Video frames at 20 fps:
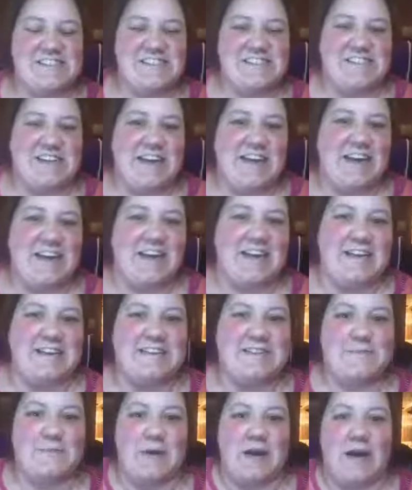Today
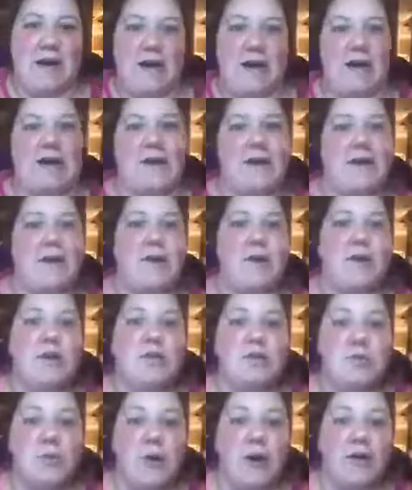is my
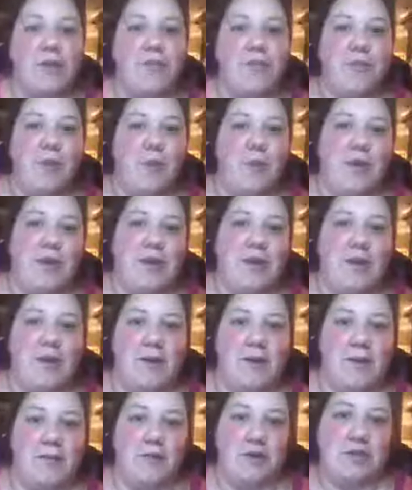12th wedding
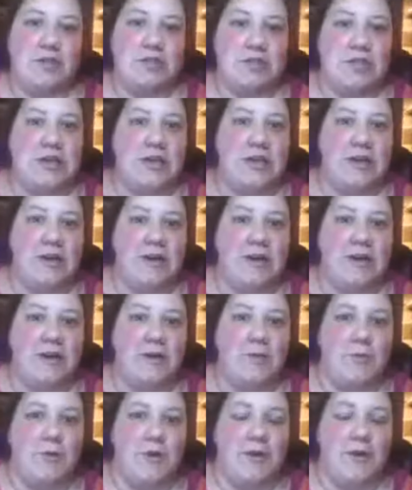anniversary
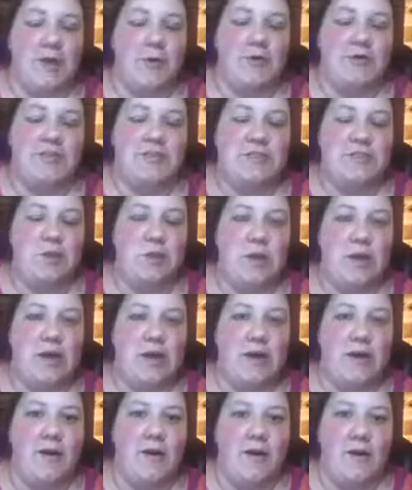and while I was
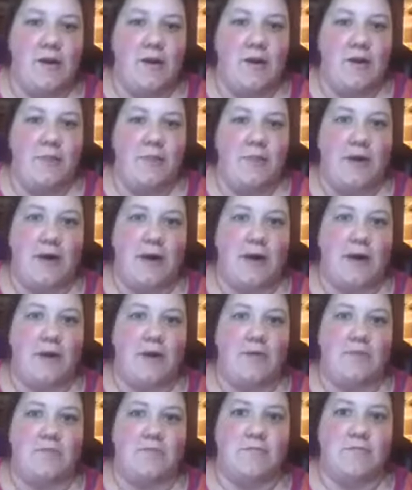doing
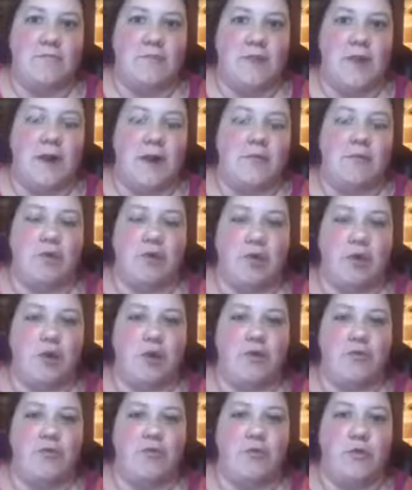my
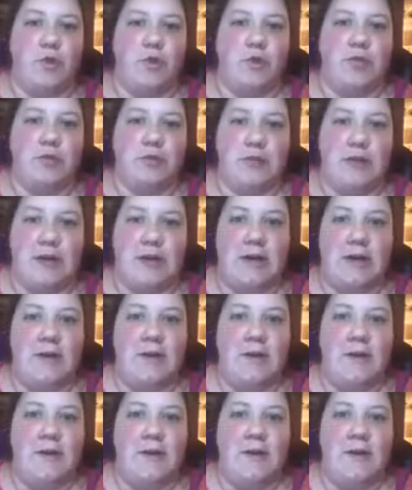calendar for July,